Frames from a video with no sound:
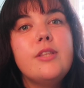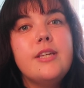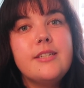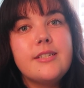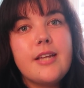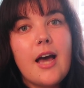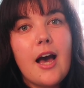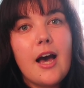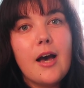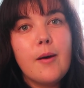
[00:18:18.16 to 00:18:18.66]

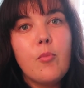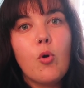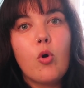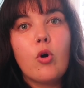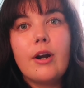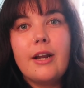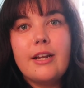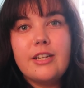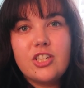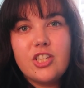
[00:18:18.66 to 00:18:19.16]
tub
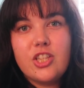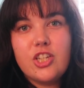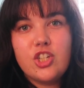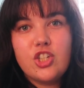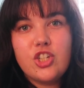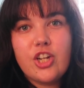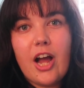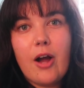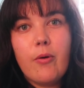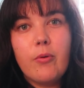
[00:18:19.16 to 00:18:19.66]
or into the
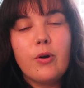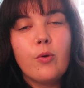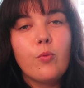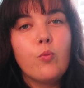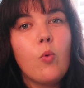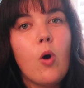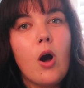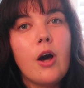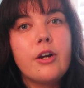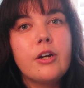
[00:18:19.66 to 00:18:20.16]
shower.
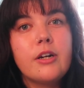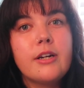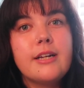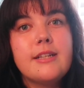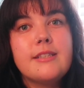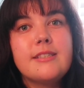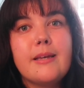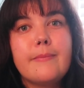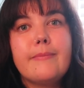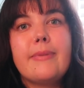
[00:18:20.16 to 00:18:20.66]
Water
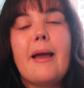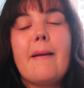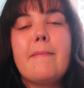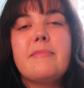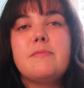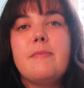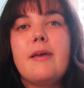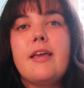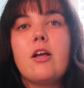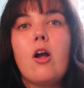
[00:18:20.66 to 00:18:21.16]
can
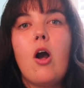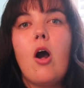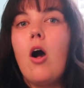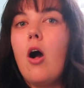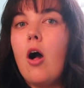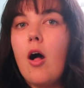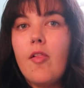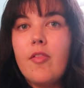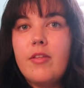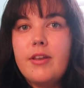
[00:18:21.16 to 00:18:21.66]
sometimes make
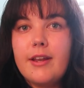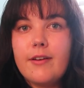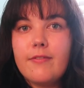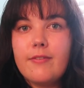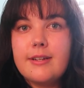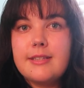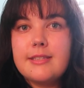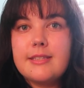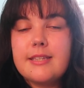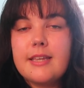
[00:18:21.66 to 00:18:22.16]
all the
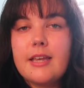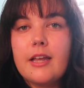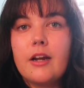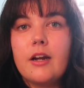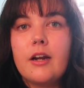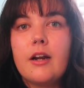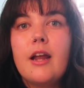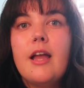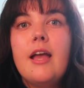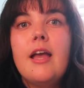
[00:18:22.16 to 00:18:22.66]
difference
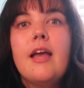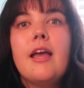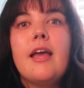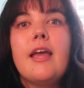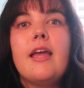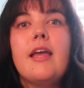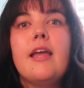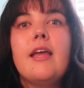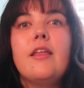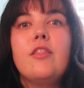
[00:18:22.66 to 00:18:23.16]
here
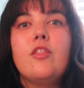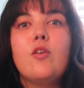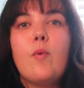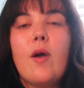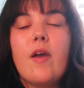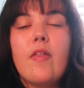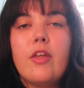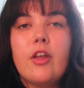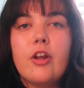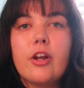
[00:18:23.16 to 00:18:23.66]
in the
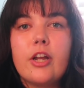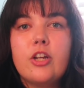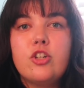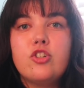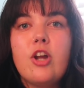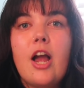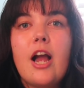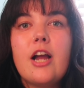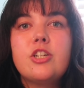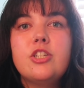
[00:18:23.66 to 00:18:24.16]
way that your
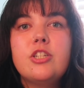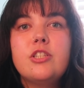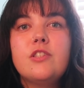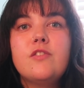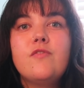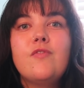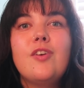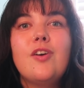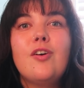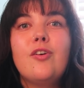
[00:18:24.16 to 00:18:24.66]

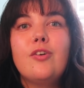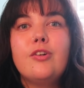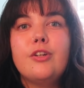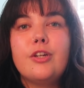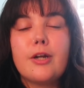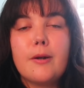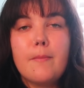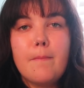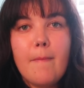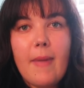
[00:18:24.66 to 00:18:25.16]
contractions feel,
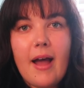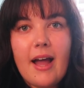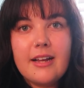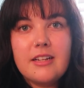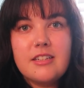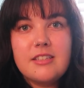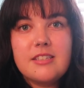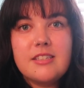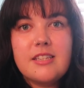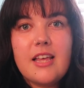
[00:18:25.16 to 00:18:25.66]
your
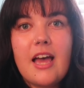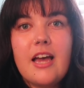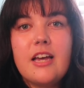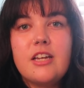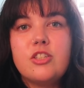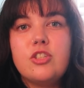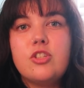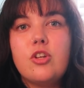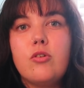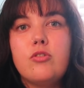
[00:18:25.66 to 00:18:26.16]

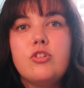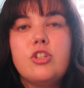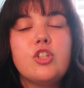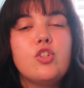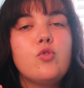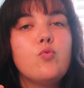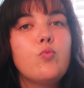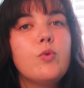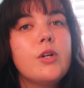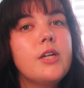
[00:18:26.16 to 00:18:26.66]
mindset. So
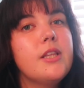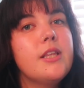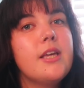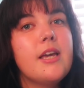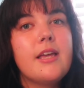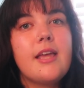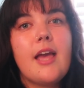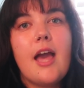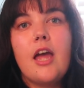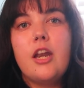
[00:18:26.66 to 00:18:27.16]
just really,
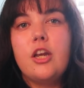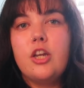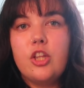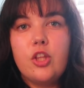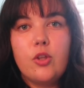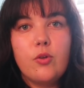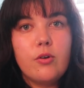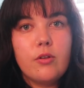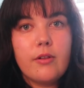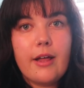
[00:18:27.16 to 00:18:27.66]
again,
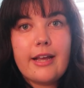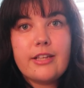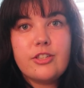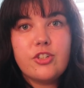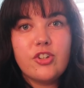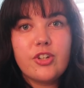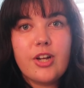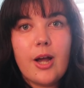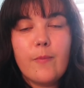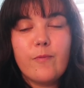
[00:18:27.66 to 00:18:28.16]
utilize
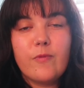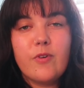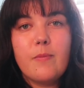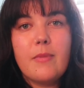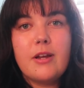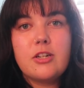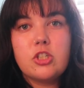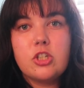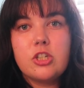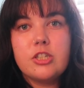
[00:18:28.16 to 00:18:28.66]
your comfort
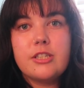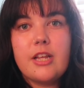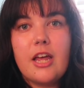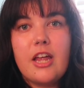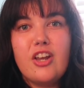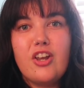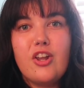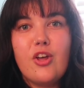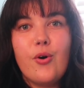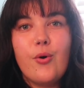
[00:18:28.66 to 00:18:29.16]
measures
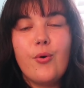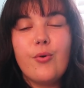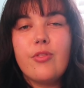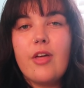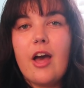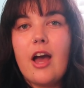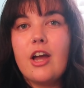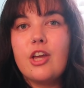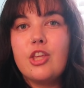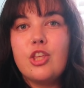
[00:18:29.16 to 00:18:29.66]
and know
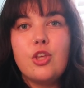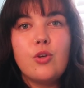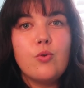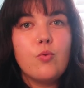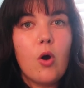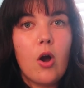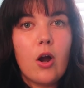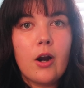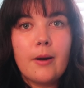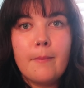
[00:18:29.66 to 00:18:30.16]
that
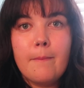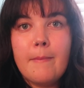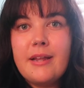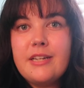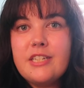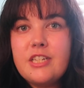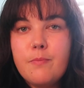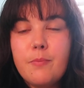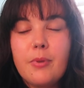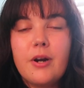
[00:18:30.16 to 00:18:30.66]
you are
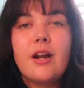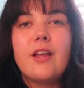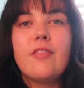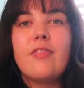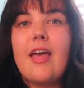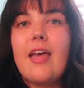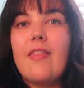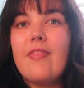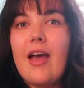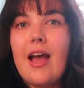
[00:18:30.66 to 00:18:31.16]
meant to birth
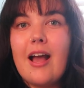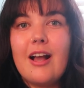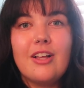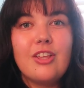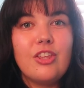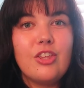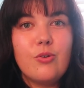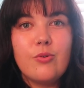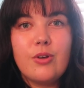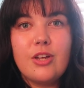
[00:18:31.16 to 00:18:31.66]
and that
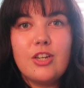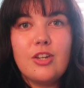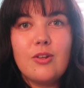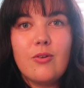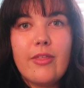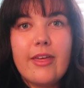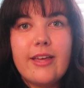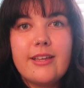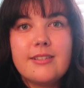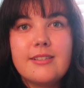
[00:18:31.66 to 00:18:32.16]
you can
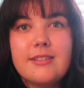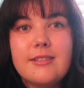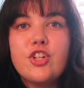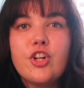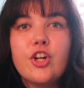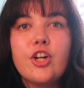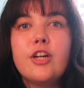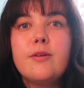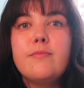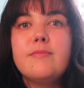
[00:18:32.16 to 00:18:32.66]
do this. In
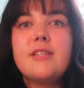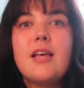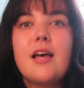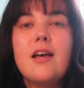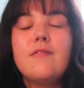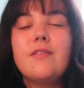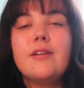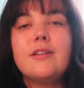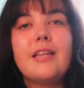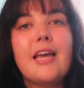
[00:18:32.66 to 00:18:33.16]
terms
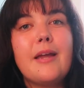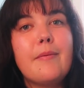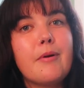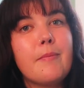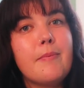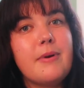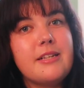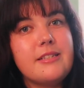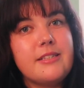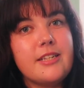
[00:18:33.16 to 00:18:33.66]
of
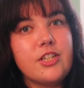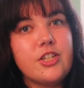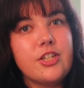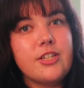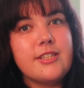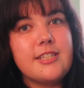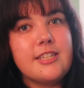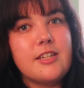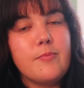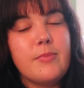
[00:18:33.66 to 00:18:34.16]
labor
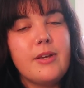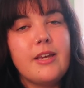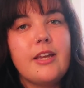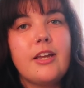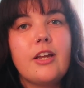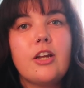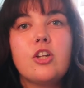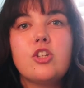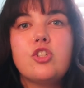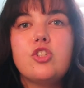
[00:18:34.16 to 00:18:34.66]
positions to be
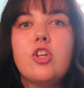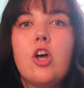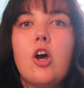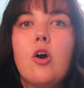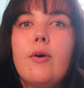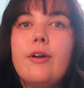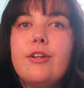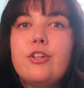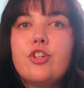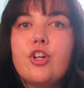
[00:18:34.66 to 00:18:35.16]
here,
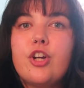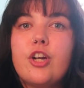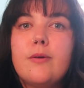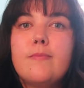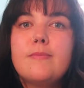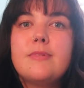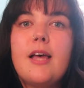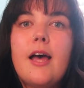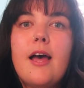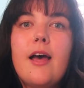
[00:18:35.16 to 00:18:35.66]
so in
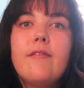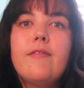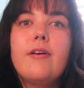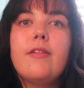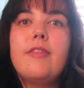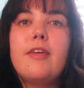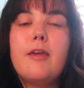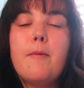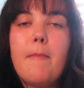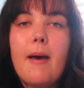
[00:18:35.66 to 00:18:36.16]
terms
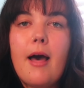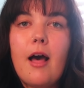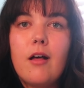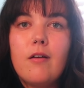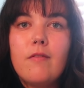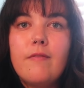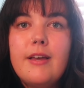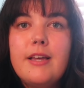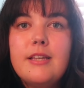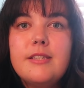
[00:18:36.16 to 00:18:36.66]
of the
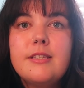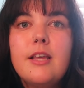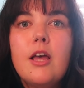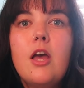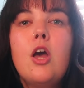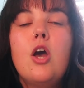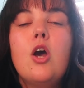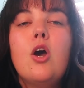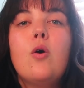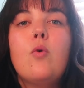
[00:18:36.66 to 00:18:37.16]
pelvis,
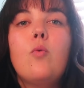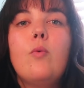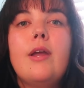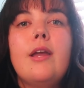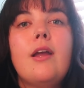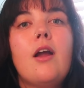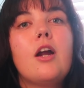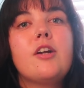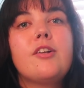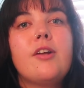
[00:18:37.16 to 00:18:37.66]

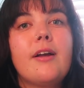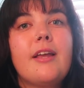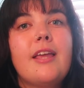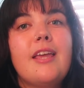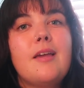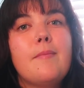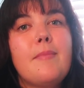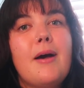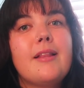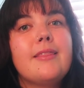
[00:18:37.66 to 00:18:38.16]
we are
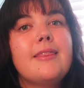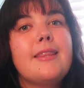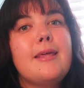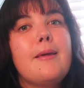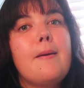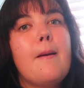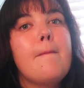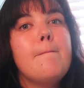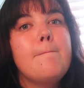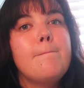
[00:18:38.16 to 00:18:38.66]
talking about
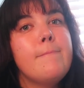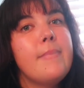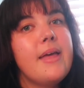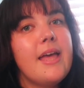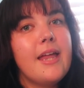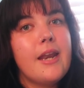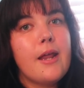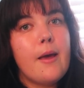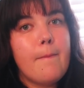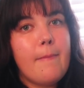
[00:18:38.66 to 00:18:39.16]
the
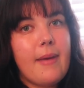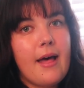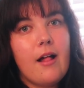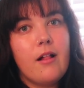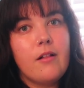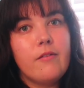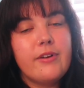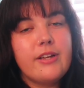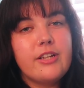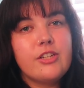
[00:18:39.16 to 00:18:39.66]
mid
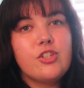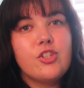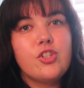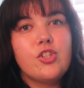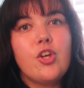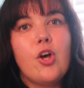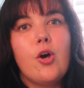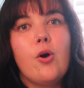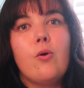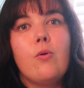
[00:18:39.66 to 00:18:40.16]
pelvis.
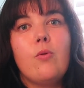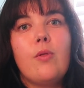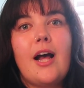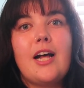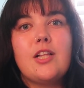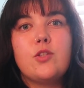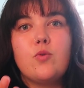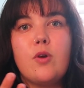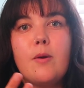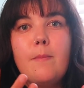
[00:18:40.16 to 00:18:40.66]
So
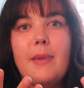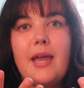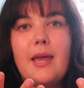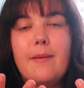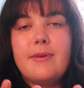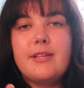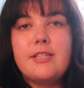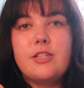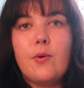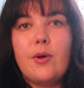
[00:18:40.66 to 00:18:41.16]
that's where
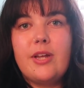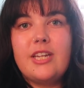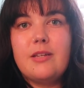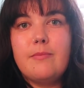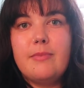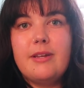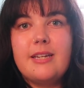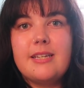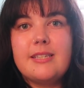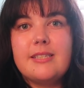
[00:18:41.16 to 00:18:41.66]
baby's going
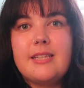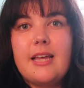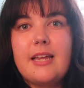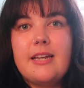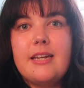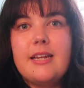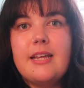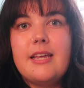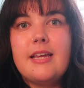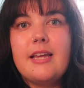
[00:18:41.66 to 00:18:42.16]
to be
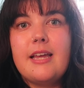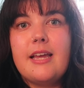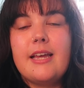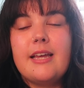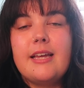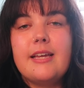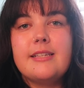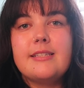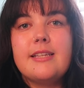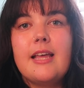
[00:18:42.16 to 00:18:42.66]
descending,
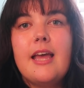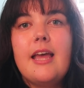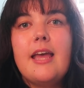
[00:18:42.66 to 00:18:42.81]
is